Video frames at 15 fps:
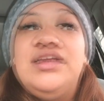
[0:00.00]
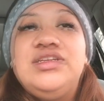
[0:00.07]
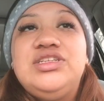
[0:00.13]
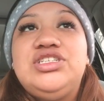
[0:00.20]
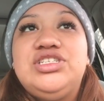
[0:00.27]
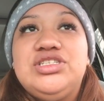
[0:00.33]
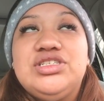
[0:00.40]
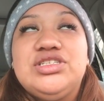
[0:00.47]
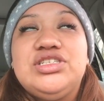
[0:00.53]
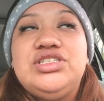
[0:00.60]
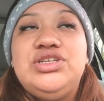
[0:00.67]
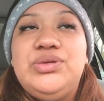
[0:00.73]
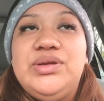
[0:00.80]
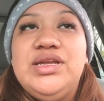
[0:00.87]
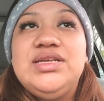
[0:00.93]
to
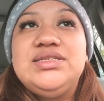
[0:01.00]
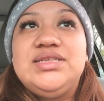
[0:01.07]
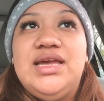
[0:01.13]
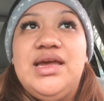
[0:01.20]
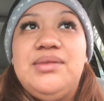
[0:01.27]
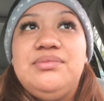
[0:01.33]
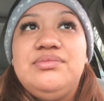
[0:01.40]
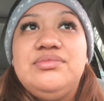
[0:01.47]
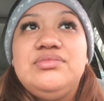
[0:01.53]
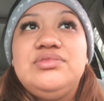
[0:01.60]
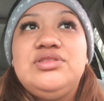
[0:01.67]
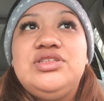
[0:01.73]
do an exam